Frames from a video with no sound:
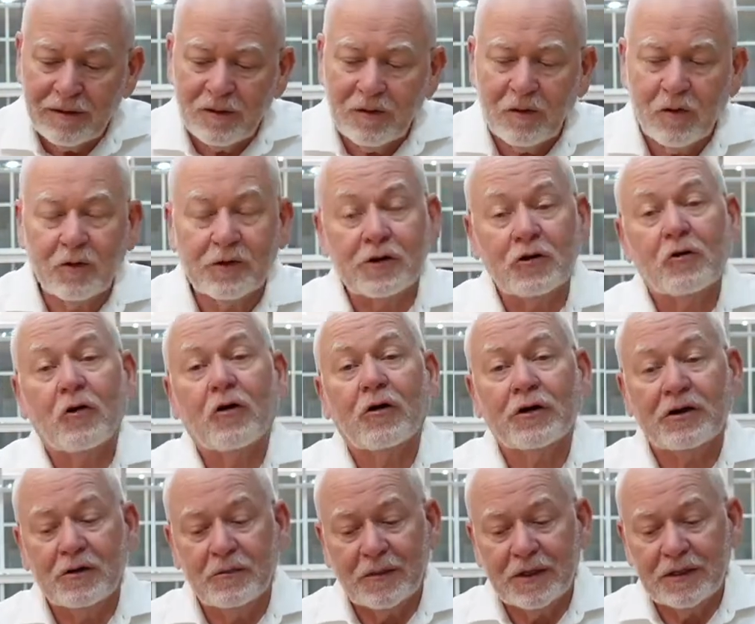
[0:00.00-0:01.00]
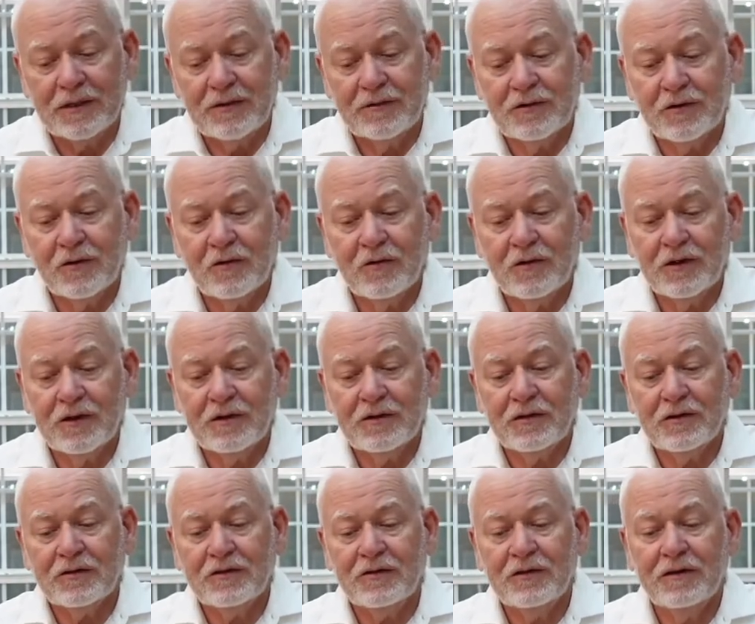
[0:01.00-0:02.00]
on your argument. So it
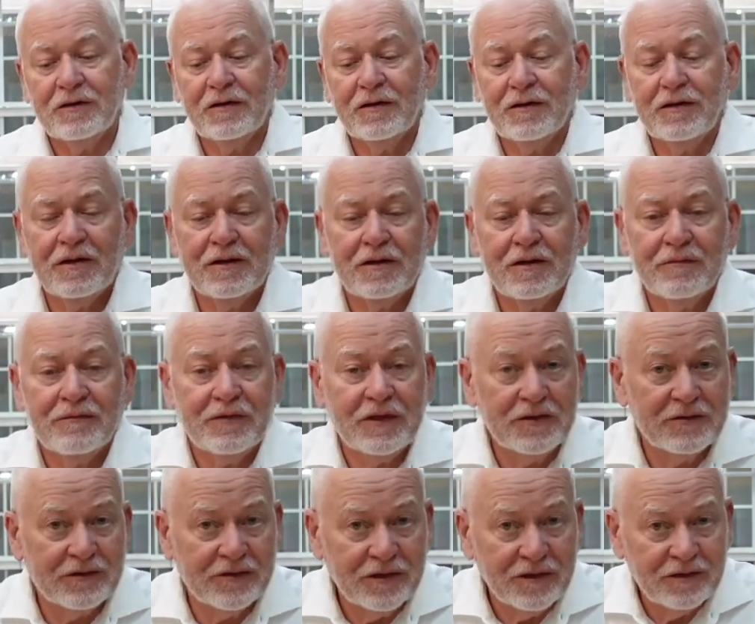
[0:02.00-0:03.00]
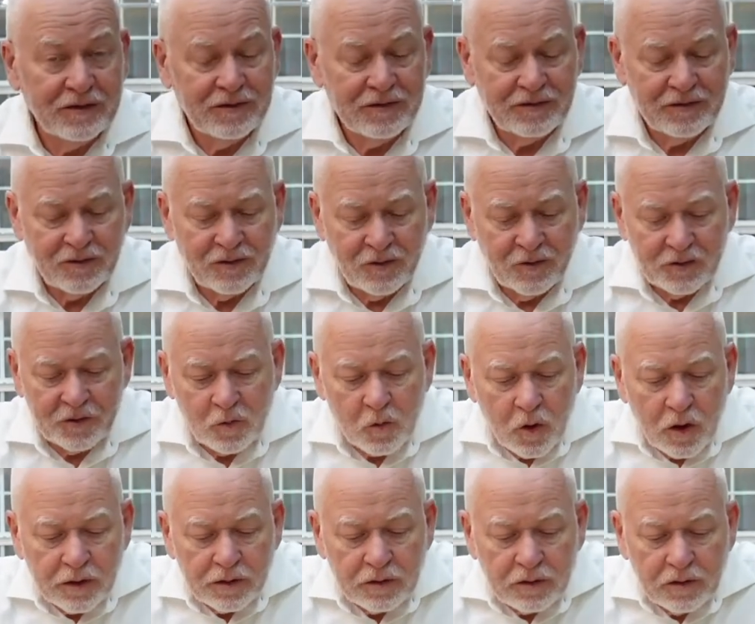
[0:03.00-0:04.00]
defeats it. So you
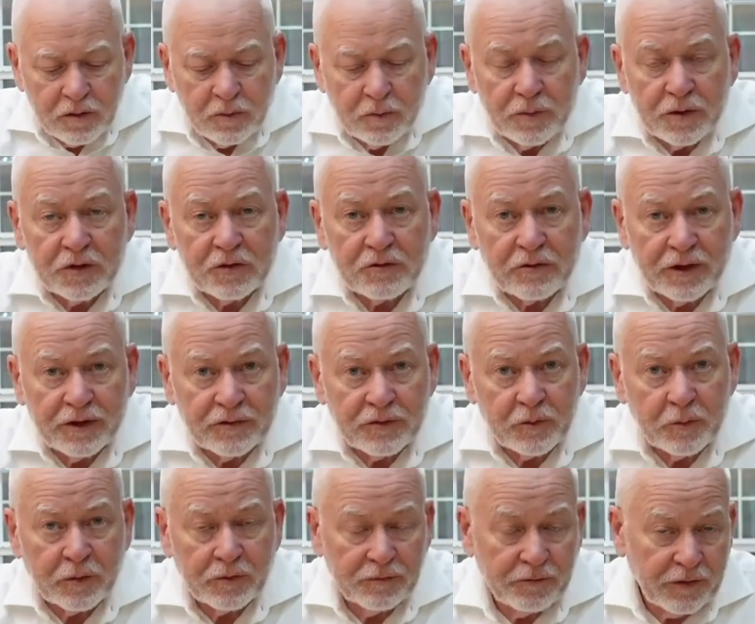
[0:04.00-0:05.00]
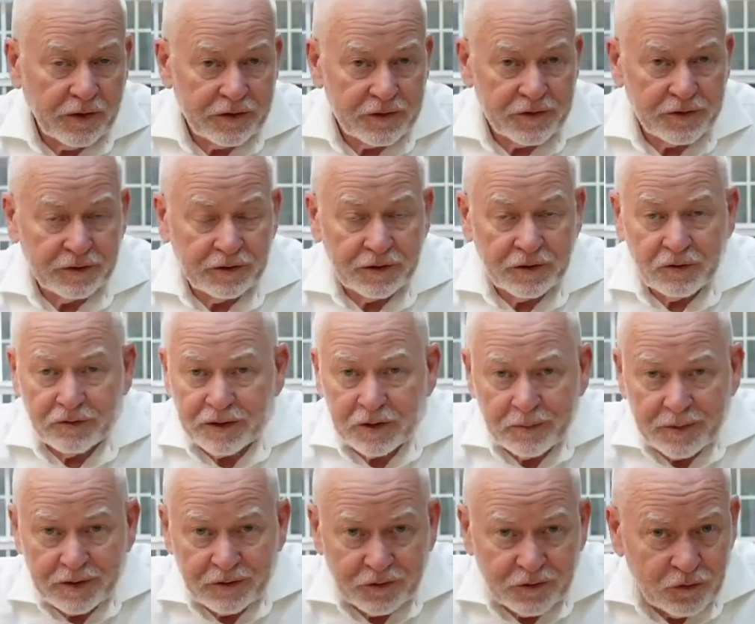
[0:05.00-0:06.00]
want to be dressed professionally. You don't have to
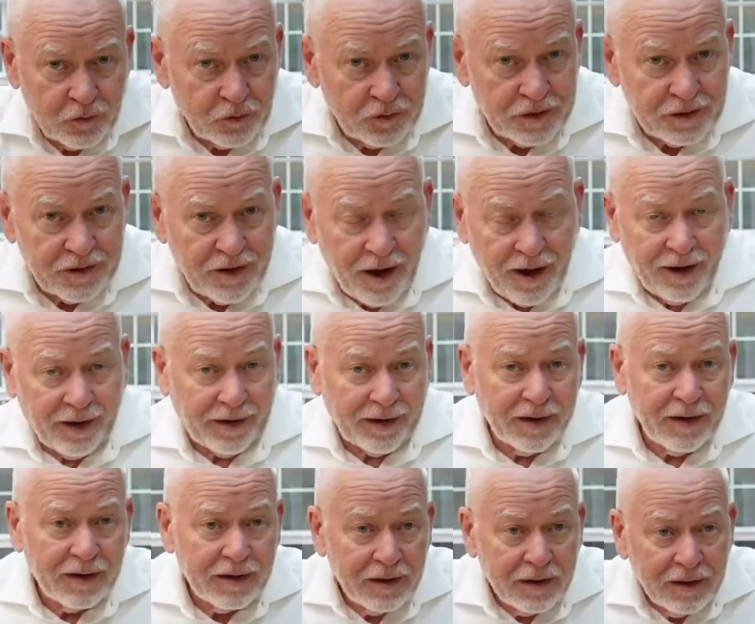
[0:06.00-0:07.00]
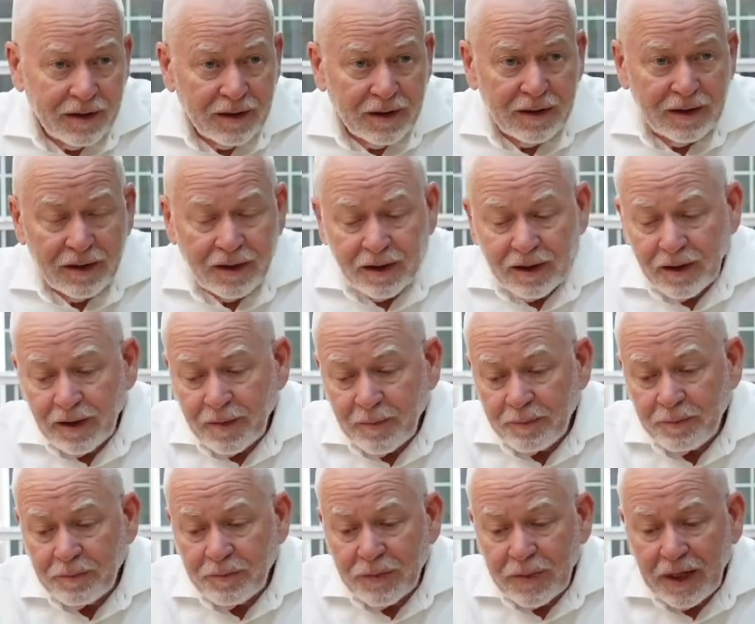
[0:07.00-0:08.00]
be in a suit and tie,
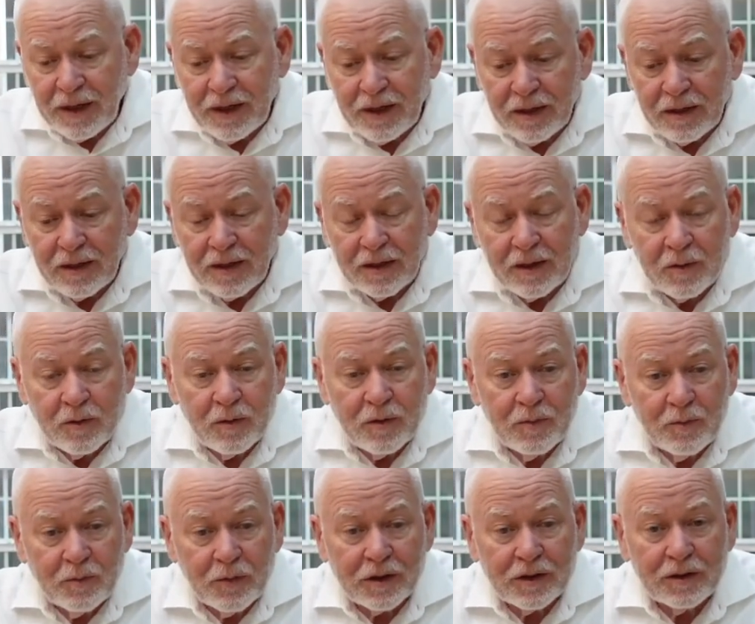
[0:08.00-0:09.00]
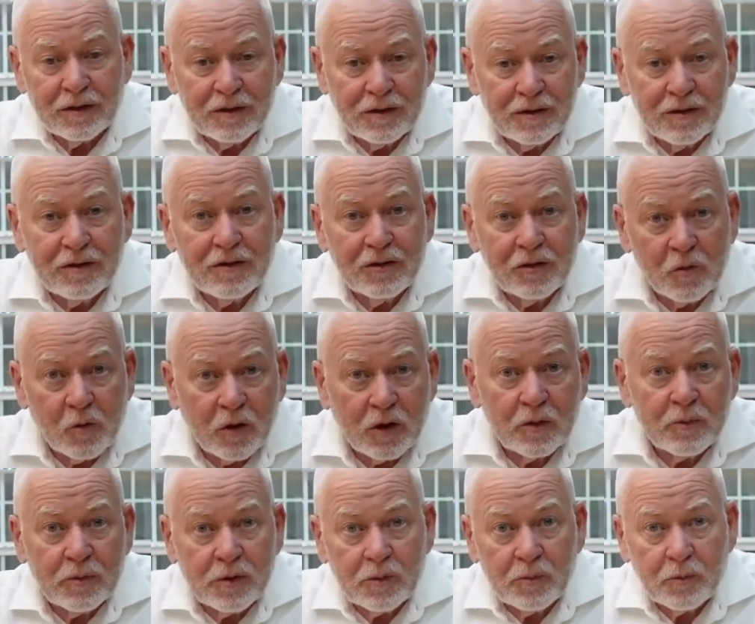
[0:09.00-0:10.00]
but you want
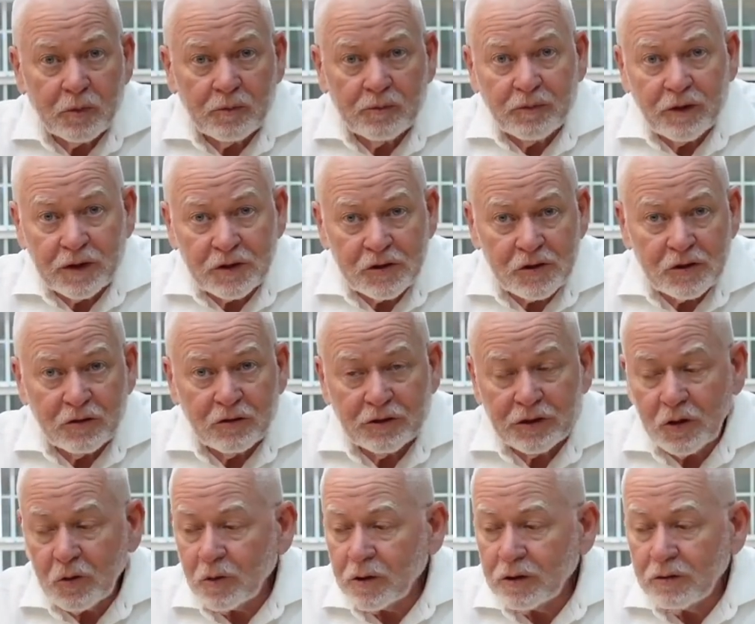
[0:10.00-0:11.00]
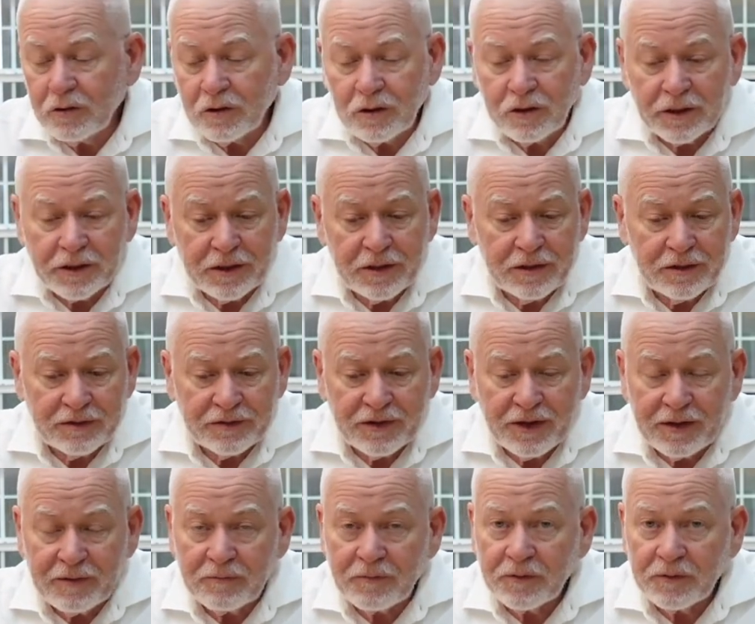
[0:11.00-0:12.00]
to be professional. You don't want to look like you just
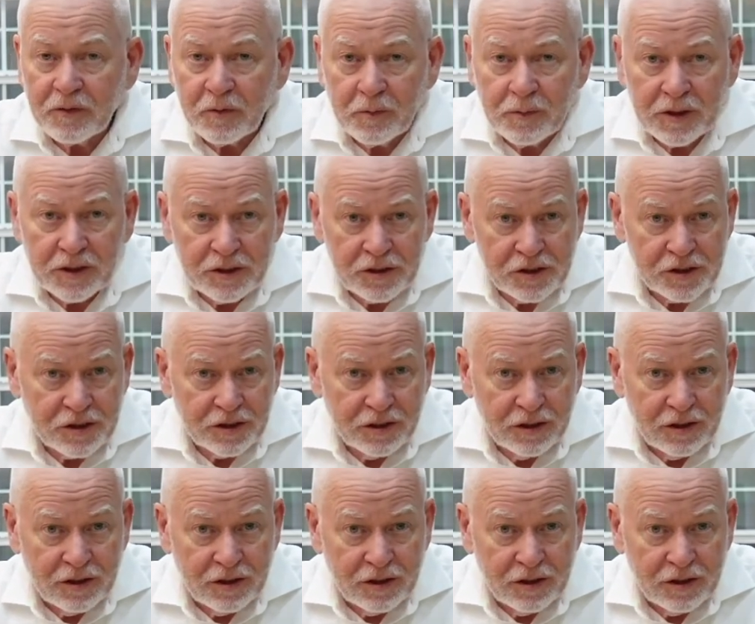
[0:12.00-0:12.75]
came from the beach